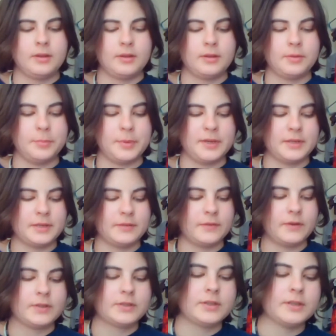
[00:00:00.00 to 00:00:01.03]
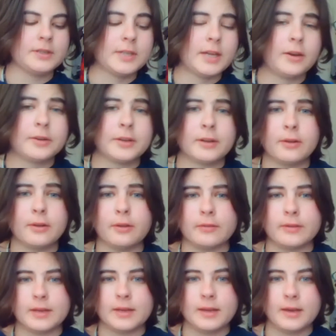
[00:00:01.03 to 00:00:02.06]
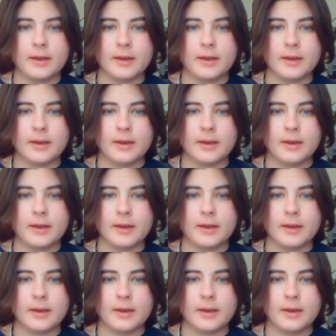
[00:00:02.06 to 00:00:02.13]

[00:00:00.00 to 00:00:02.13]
the piece Virgin and Child in Glory.